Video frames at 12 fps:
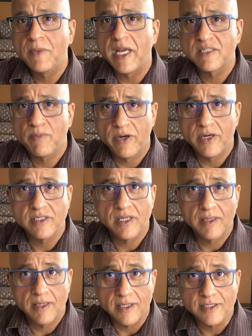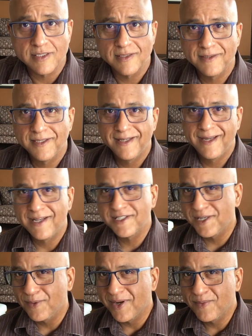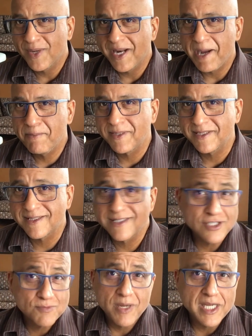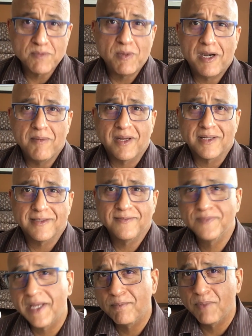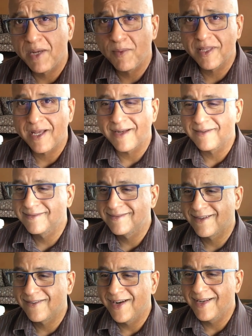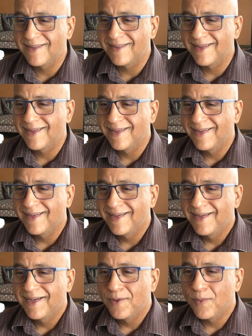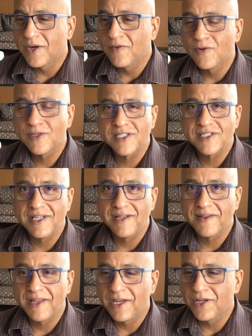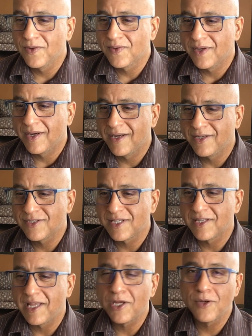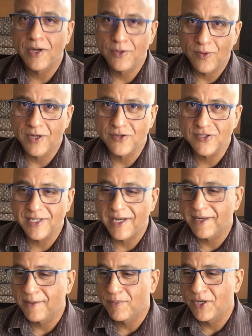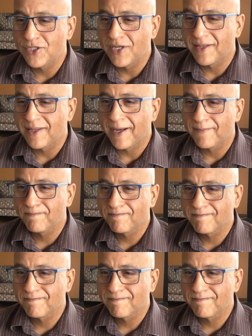experiencing this? And see what happens. Just experiment and play with that. All right. Wonderful, Cecile. Thank you. You said thank you. I do understand. Appreciate that.